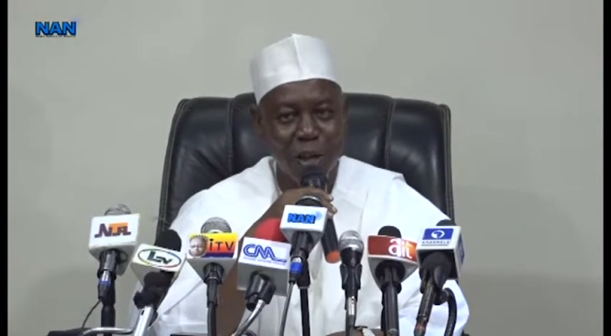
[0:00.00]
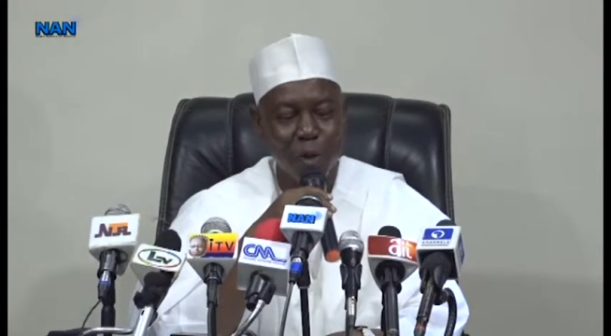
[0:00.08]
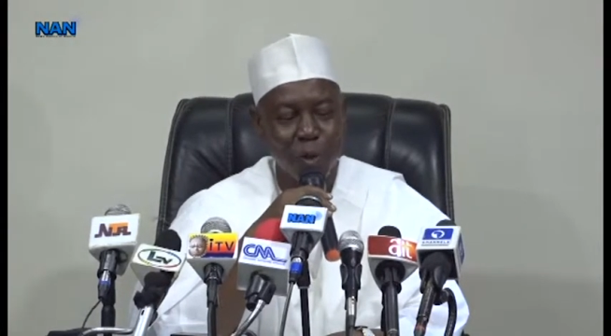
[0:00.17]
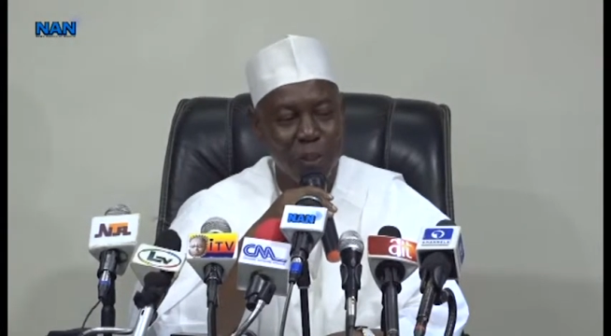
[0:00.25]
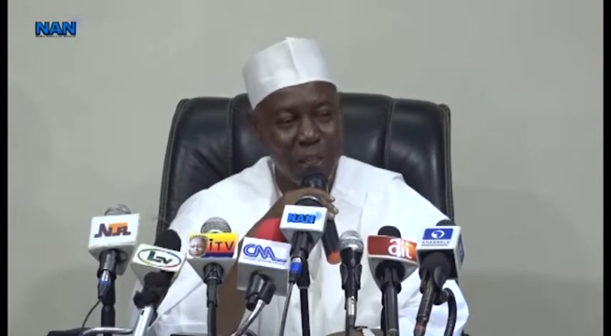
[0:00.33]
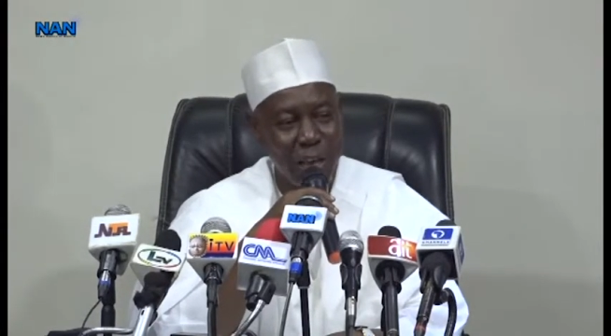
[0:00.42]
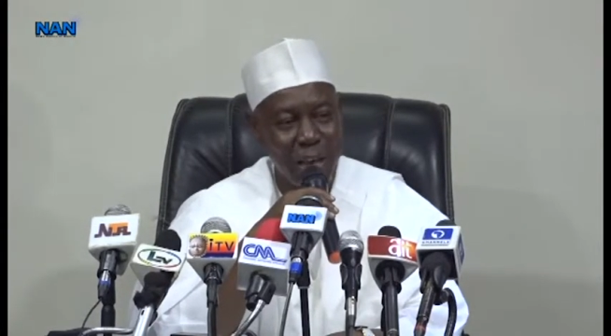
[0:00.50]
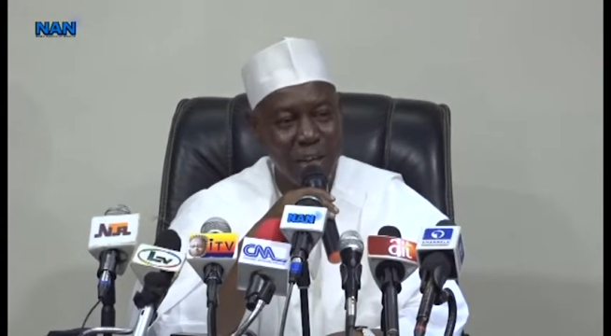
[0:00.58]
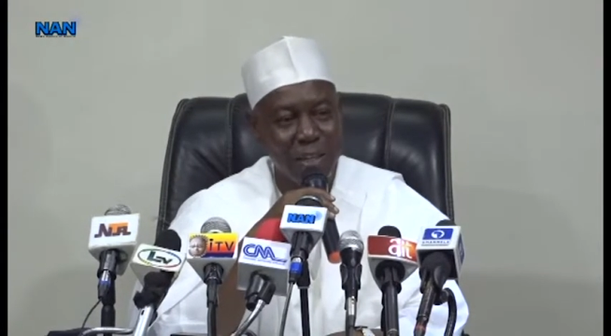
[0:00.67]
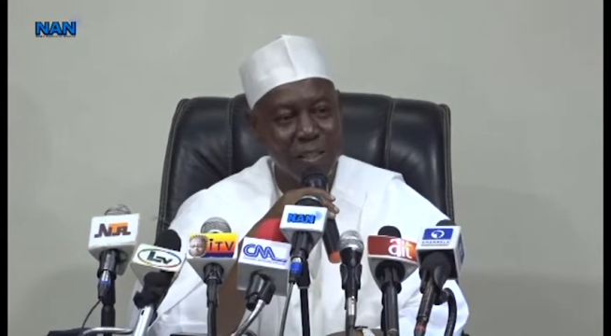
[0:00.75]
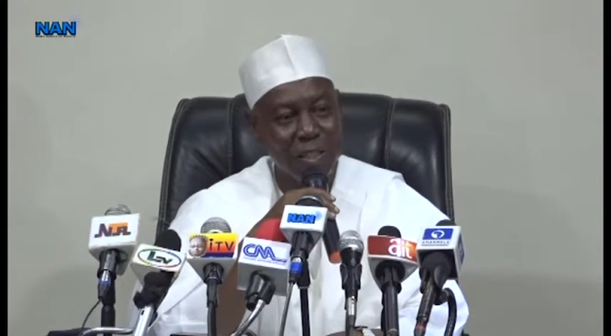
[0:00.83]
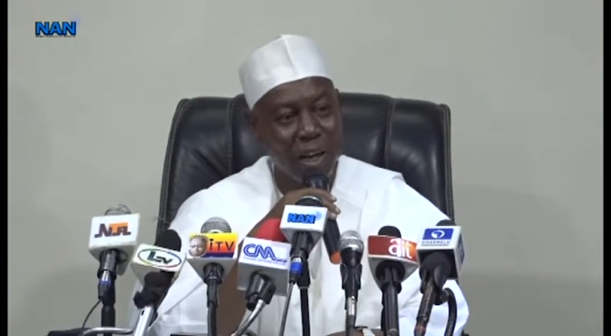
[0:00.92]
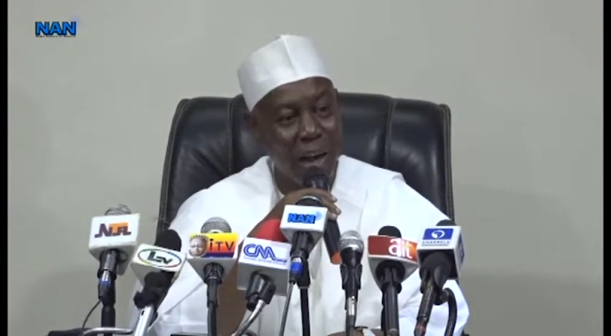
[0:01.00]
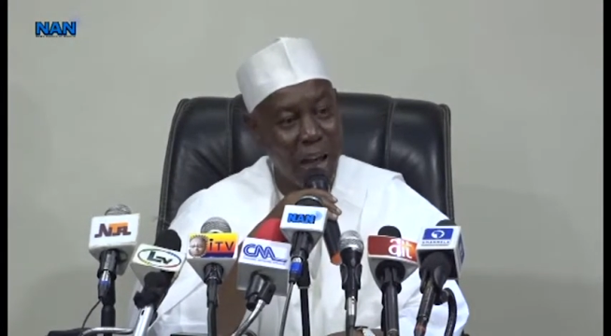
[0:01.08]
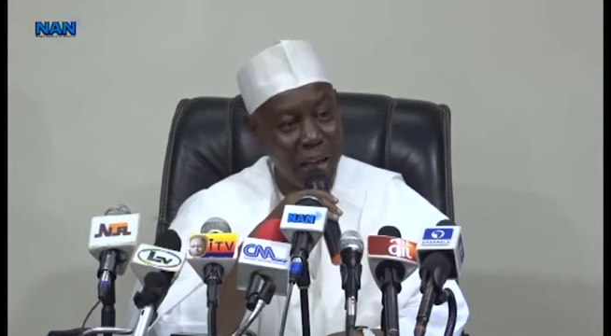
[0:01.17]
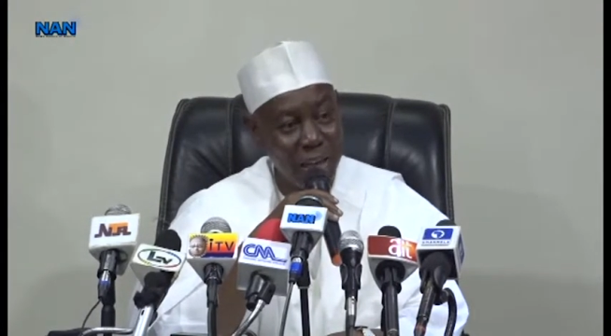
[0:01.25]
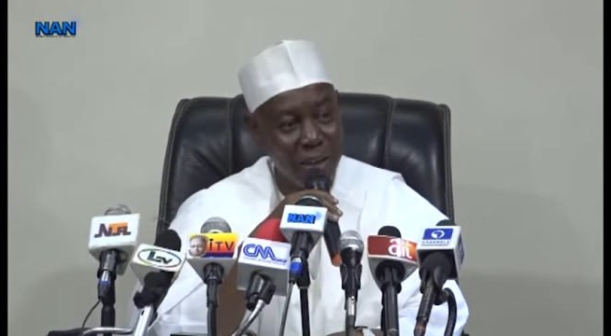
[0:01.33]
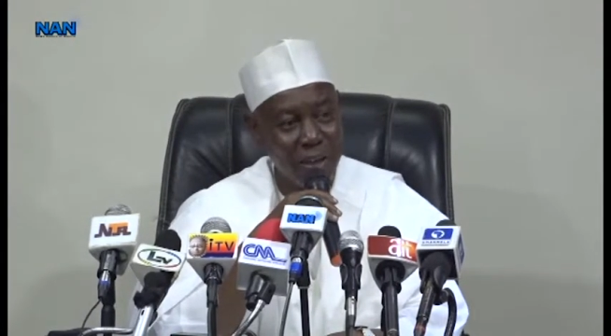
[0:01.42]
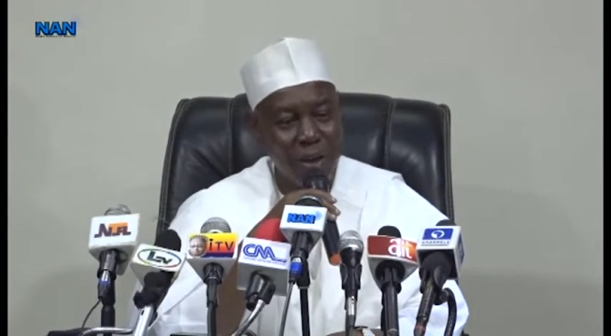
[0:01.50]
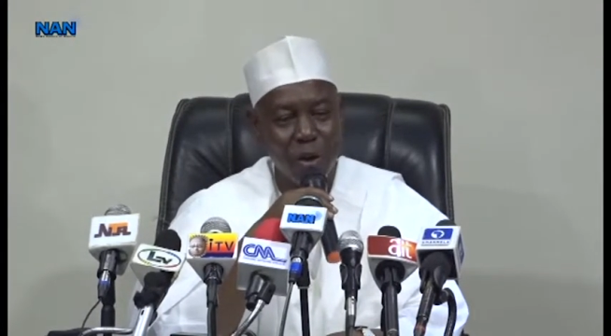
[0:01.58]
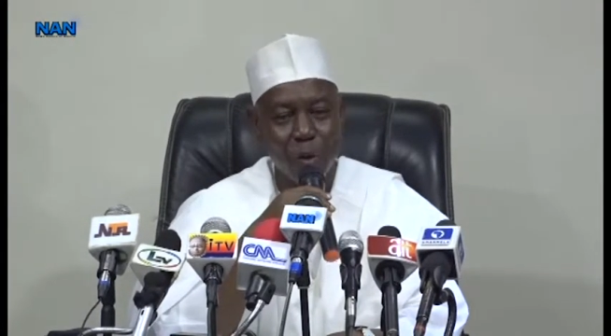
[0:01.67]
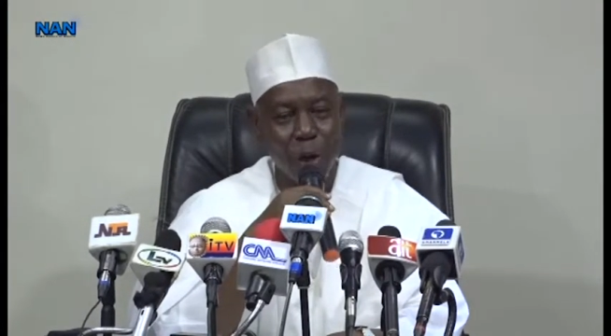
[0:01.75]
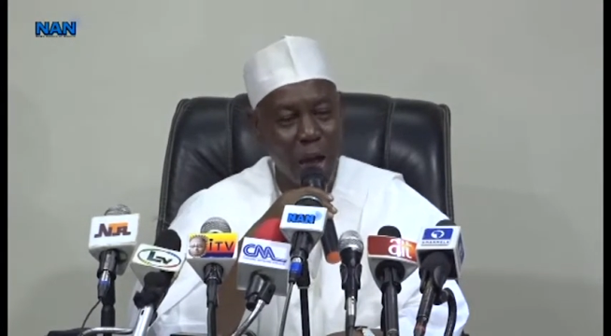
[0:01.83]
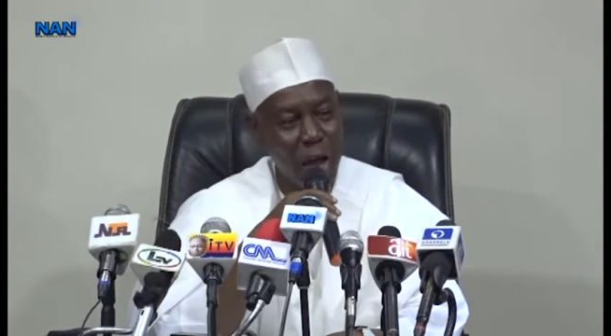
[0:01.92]
to say it is a lie,
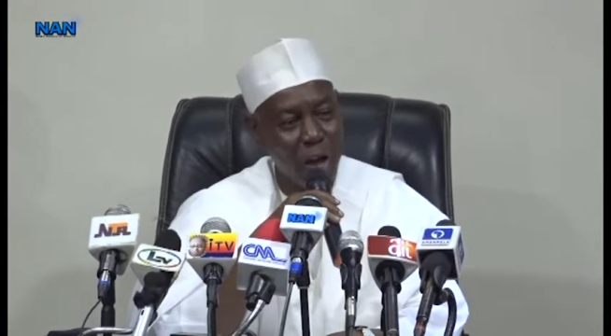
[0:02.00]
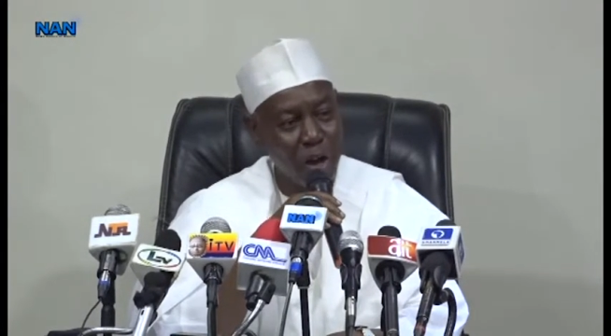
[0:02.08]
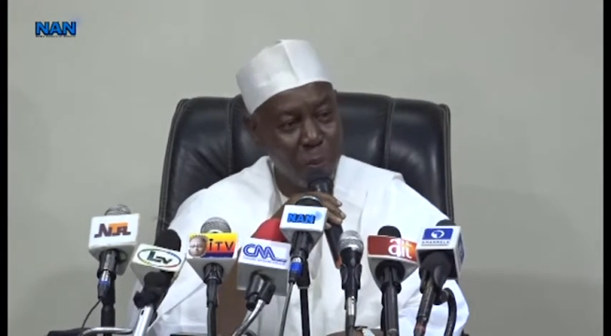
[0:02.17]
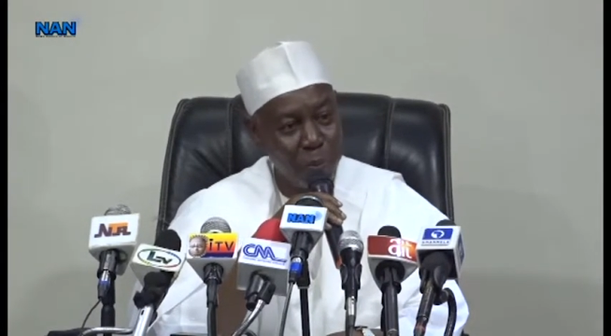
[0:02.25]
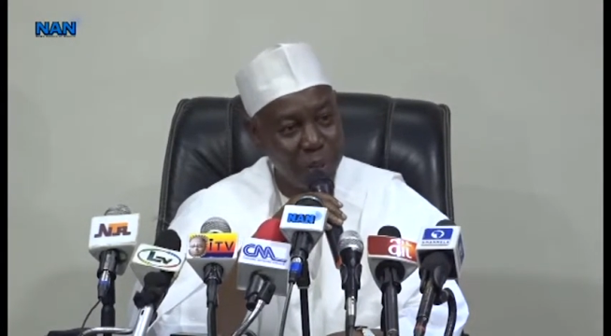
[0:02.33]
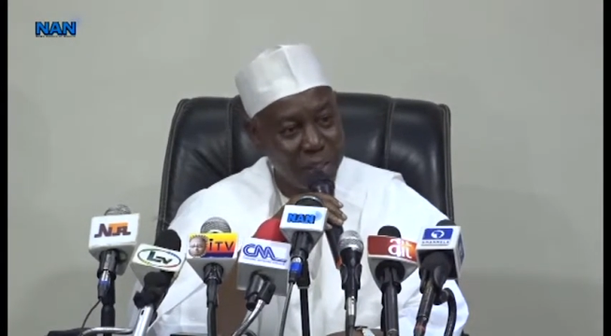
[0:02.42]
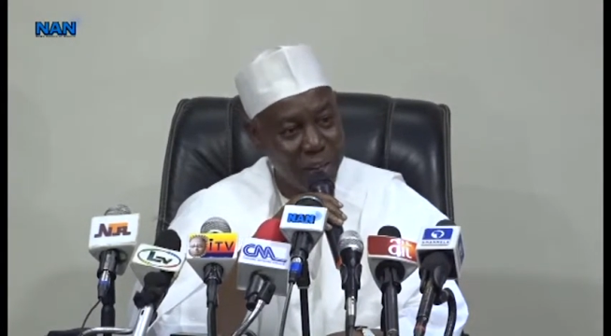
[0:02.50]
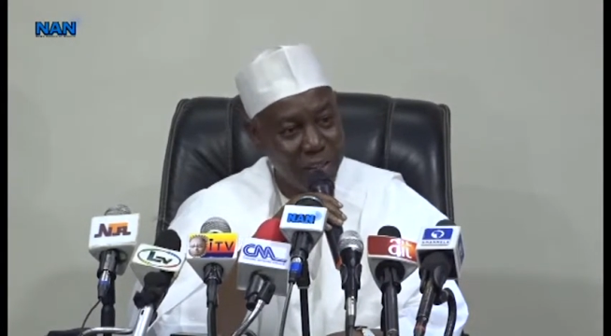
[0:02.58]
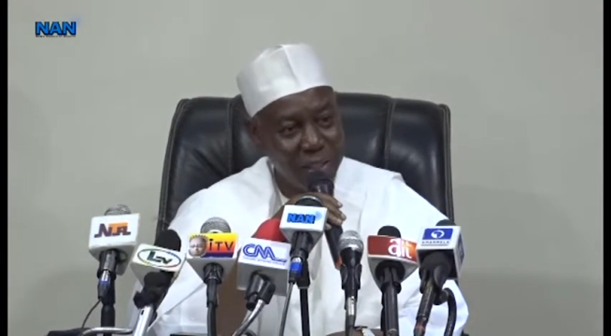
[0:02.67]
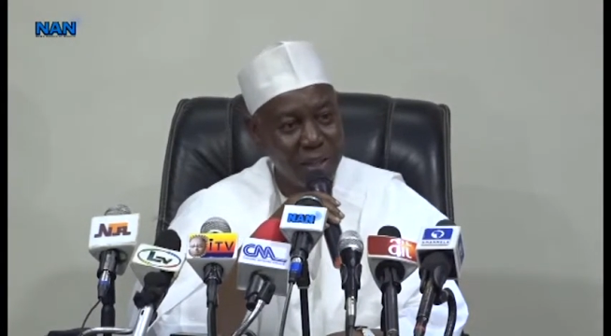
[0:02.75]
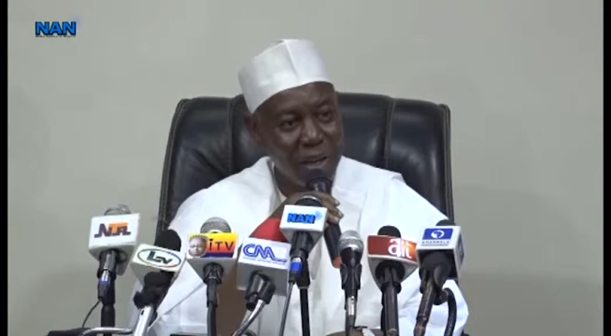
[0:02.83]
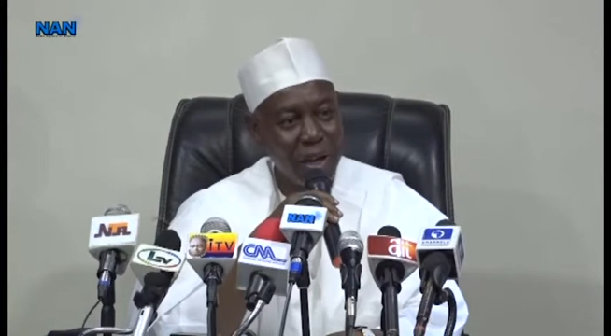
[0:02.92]
we are competent,